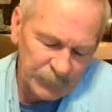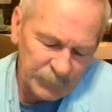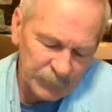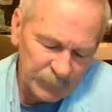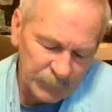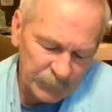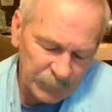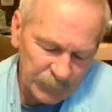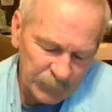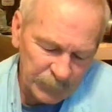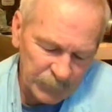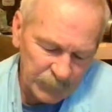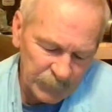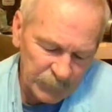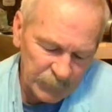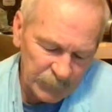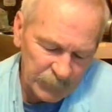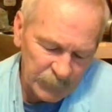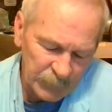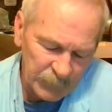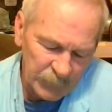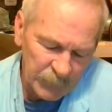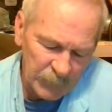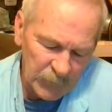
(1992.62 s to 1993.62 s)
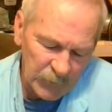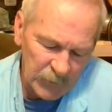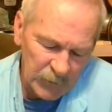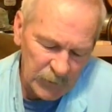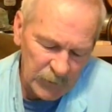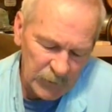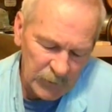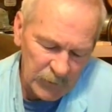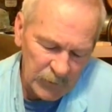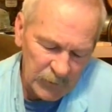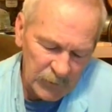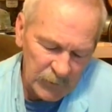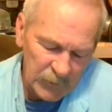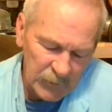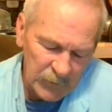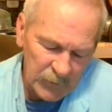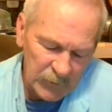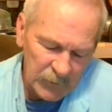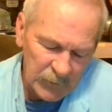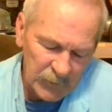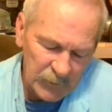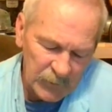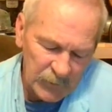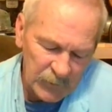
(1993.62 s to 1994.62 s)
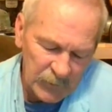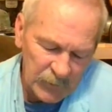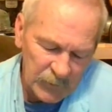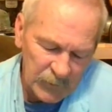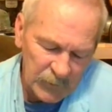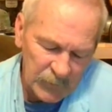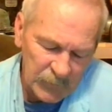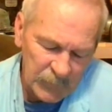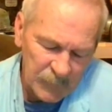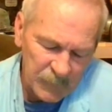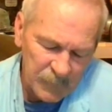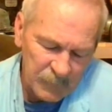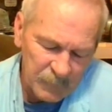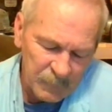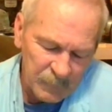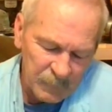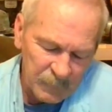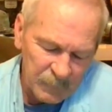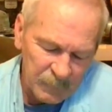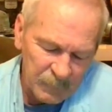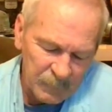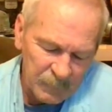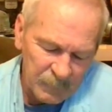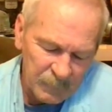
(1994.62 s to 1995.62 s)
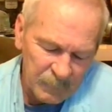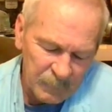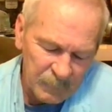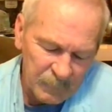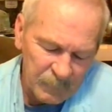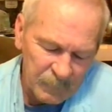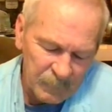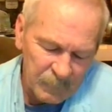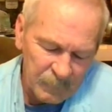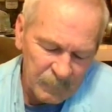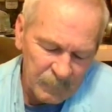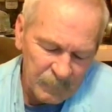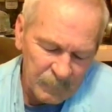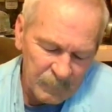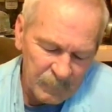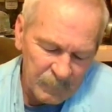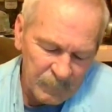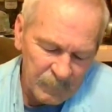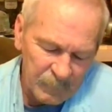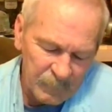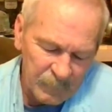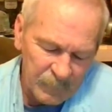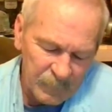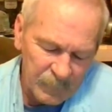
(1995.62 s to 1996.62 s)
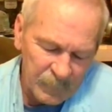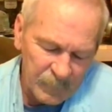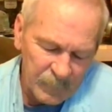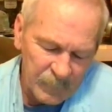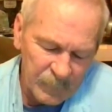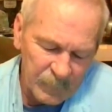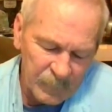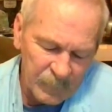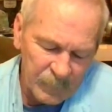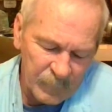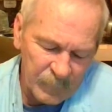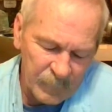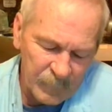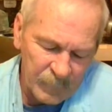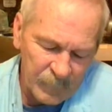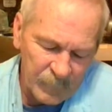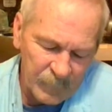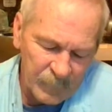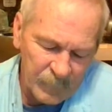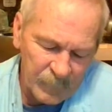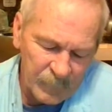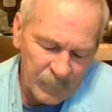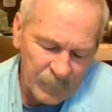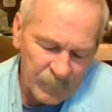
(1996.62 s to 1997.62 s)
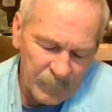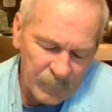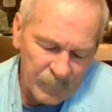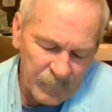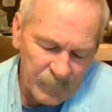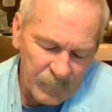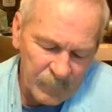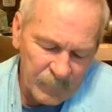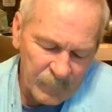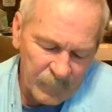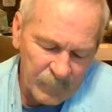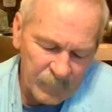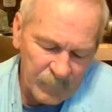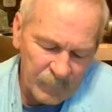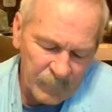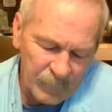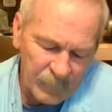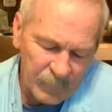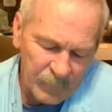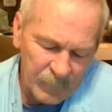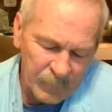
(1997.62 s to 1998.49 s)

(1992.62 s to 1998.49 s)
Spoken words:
(silence)